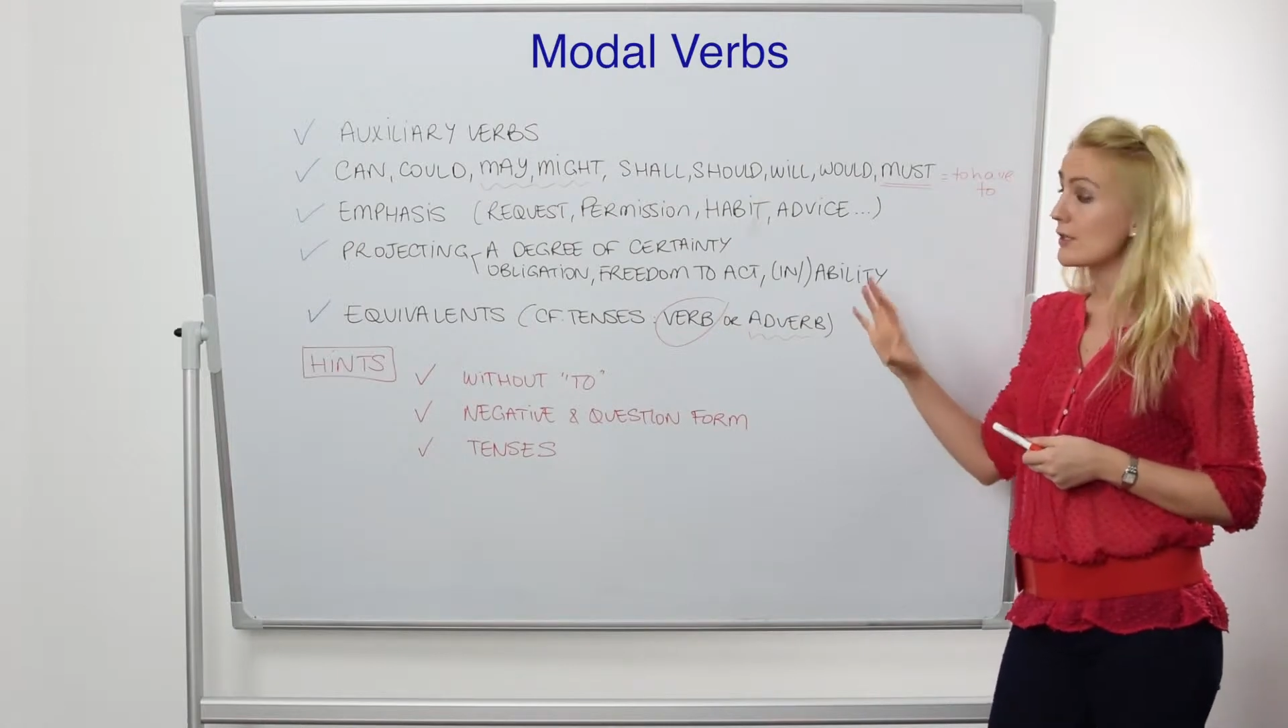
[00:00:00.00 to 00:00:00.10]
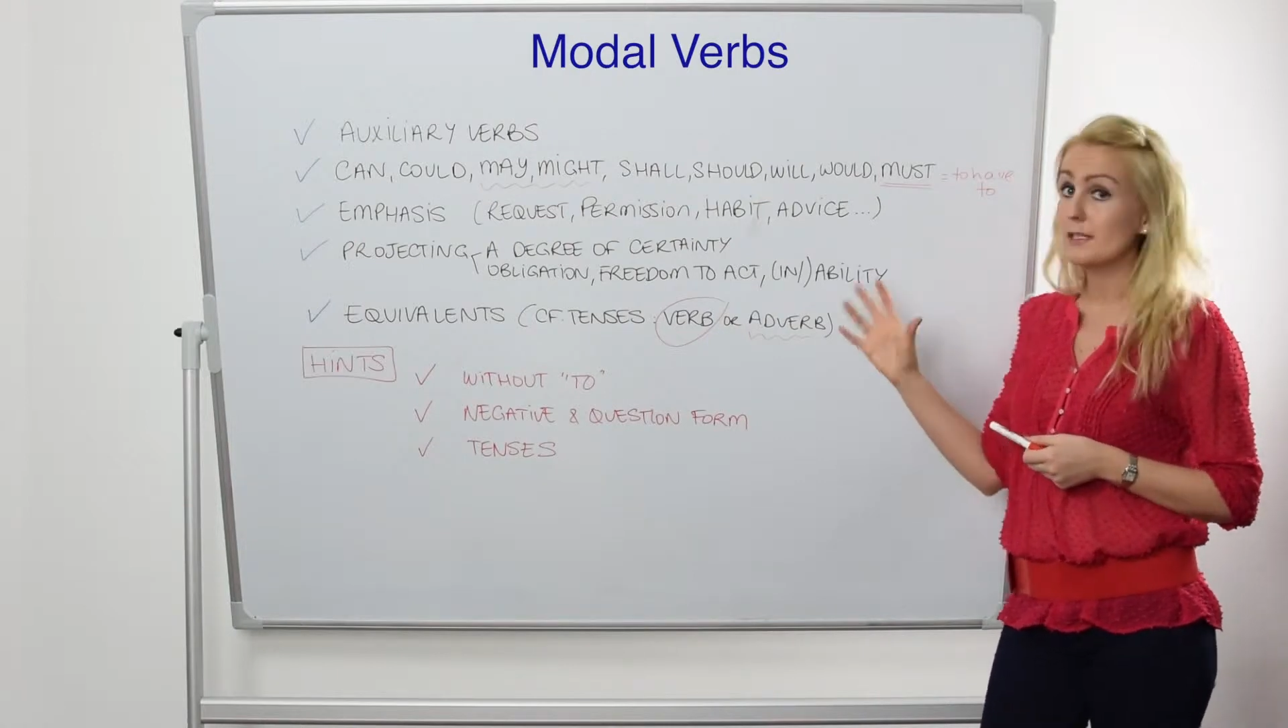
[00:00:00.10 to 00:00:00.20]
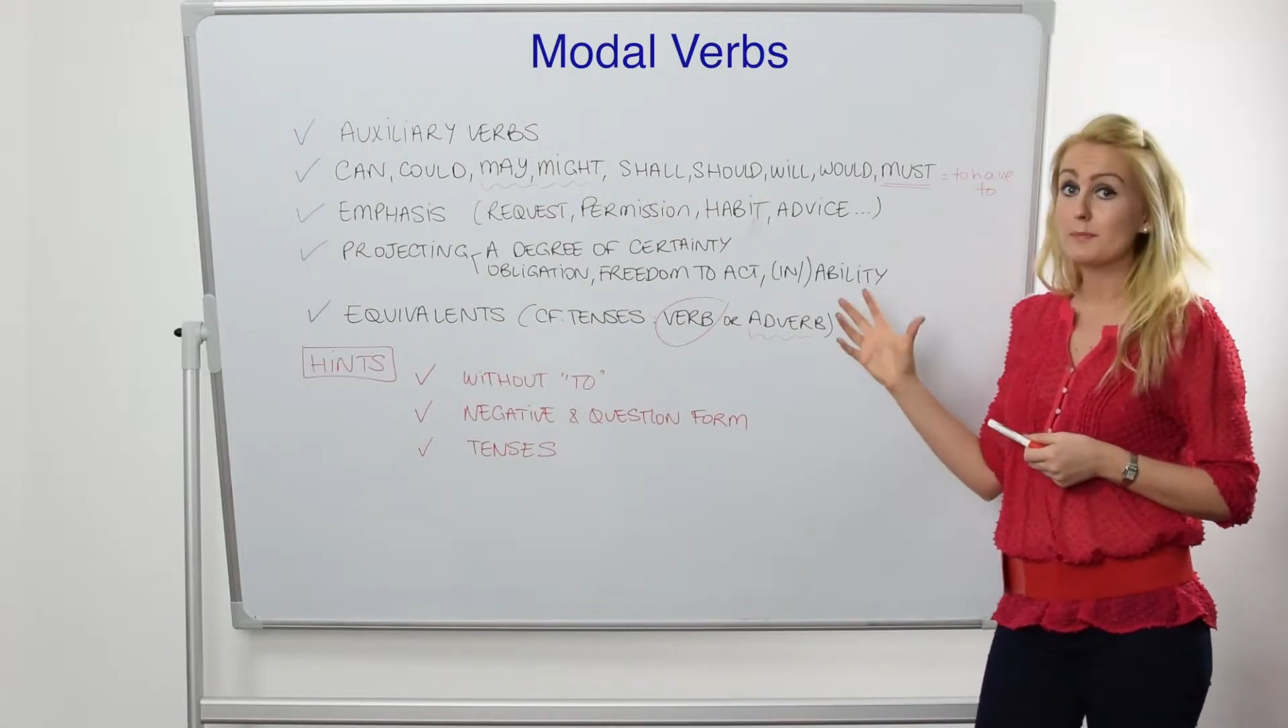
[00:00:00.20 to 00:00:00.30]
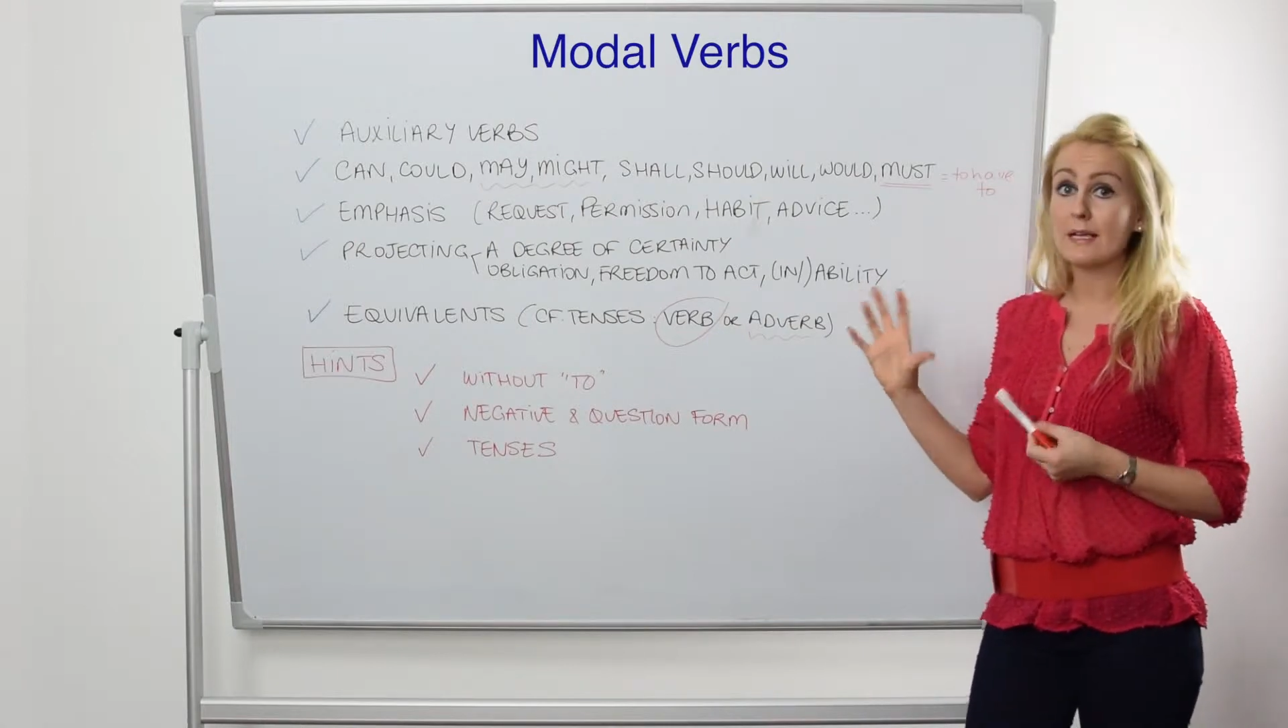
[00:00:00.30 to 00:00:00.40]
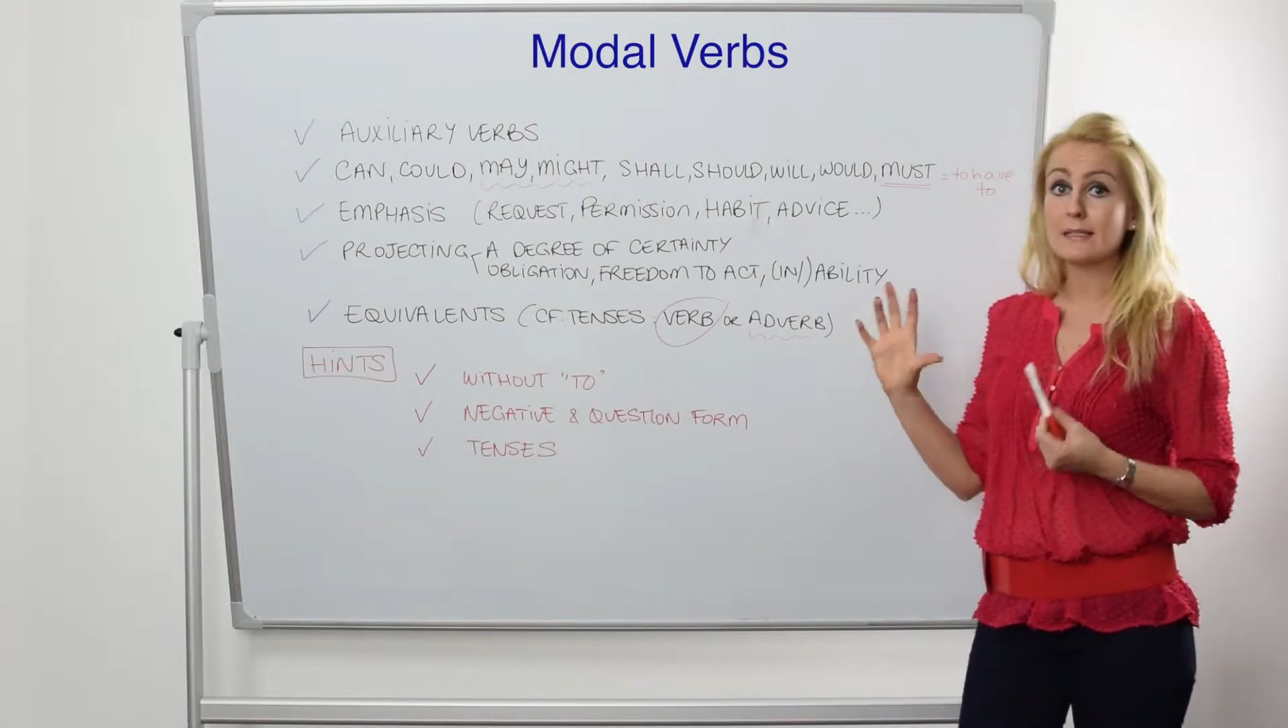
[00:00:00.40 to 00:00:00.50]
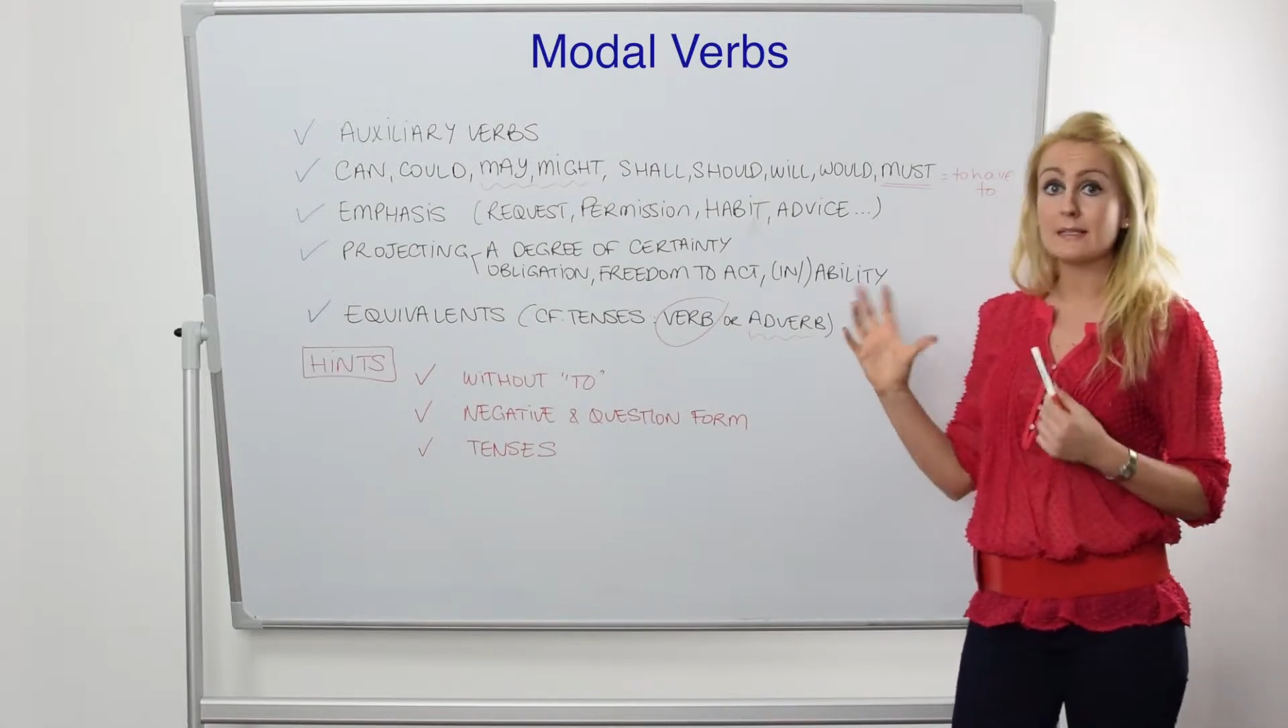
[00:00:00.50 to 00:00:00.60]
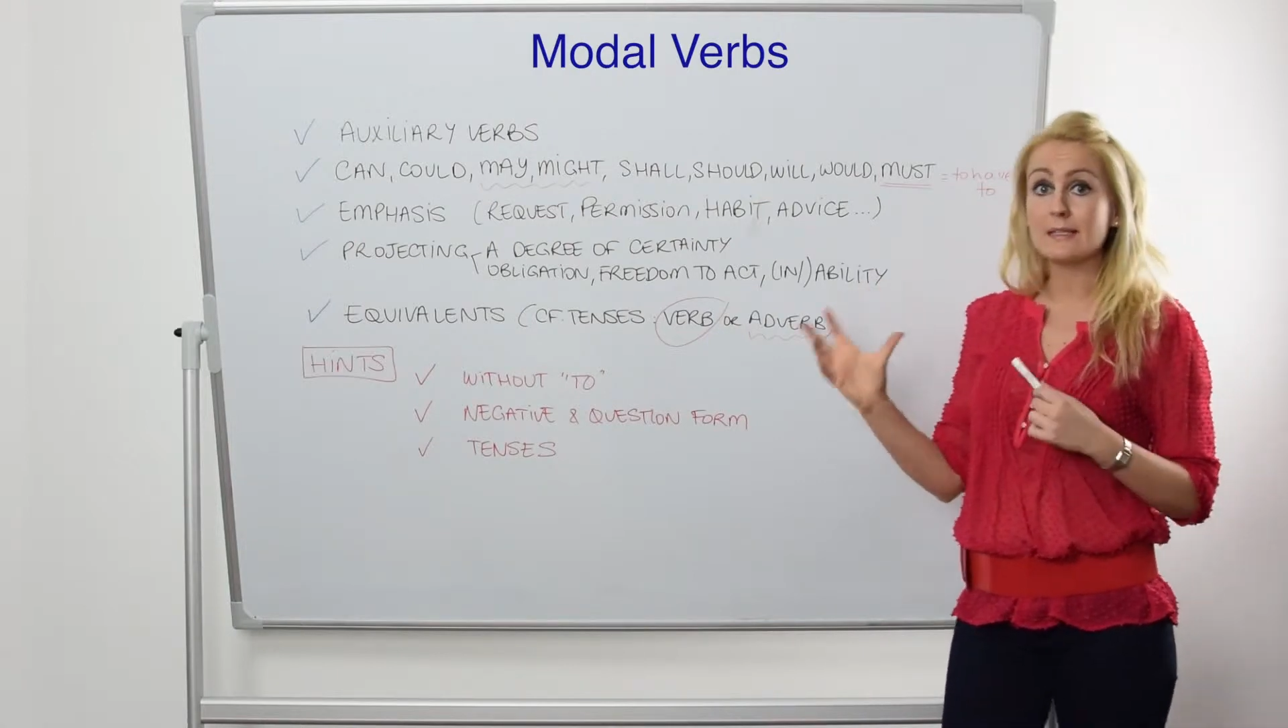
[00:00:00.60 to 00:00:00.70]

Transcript: to express